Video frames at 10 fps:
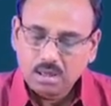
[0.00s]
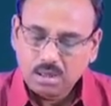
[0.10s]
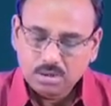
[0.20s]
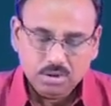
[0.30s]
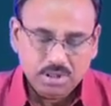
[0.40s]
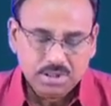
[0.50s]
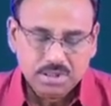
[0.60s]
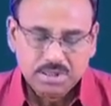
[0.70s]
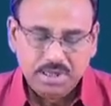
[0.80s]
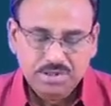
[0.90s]
So, this
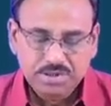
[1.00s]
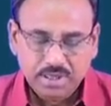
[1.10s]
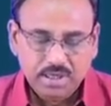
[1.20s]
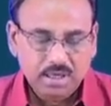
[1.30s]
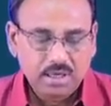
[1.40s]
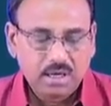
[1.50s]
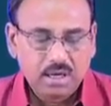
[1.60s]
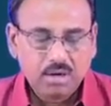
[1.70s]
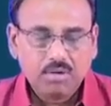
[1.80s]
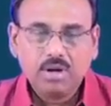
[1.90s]
is in general
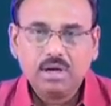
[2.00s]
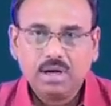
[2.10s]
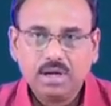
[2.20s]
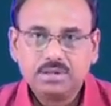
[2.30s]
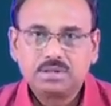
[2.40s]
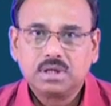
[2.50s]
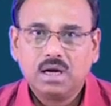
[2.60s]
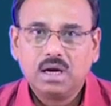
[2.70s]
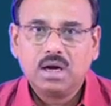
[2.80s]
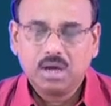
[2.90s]
is
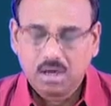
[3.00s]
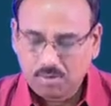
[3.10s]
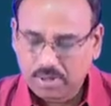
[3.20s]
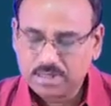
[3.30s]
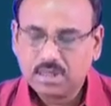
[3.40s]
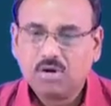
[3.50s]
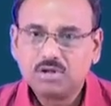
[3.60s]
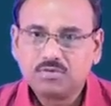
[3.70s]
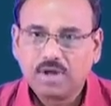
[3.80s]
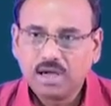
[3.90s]
what is the
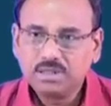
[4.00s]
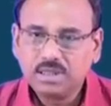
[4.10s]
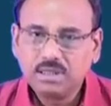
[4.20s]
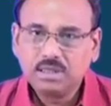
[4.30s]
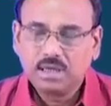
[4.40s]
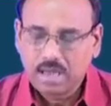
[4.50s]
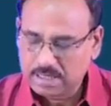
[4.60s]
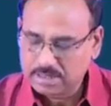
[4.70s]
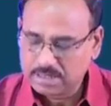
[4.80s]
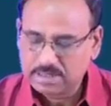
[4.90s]
loss function, and
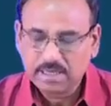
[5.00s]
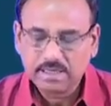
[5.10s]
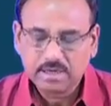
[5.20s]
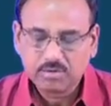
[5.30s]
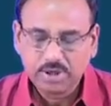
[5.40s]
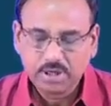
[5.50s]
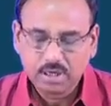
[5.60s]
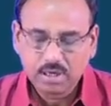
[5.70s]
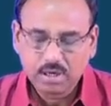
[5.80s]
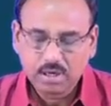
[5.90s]
as I said that we
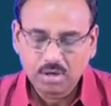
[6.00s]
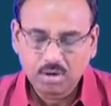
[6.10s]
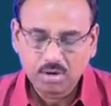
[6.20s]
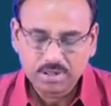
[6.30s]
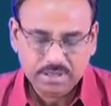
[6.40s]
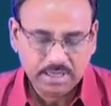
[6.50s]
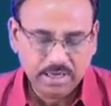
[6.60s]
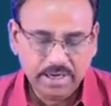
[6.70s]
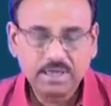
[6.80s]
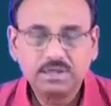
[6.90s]
always
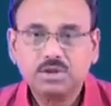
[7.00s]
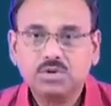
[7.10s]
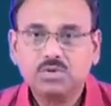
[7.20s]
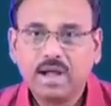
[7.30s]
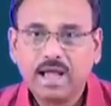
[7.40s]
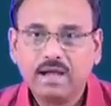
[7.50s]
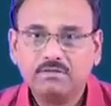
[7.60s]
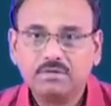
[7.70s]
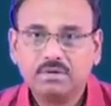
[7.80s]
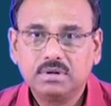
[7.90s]
target
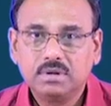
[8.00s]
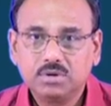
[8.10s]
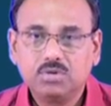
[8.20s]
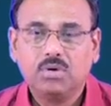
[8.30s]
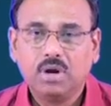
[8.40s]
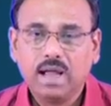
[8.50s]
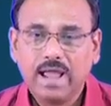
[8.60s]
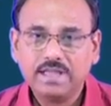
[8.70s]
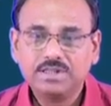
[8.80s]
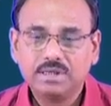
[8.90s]
to
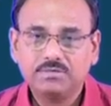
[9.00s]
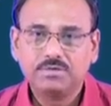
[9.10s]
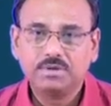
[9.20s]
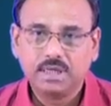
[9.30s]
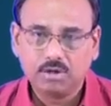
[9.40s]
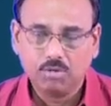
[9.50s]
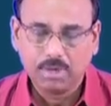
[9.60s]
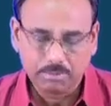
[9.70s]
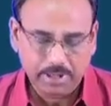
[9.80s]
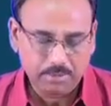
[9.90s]
achieve the global
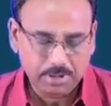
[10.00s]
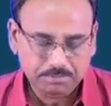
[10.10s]
minima.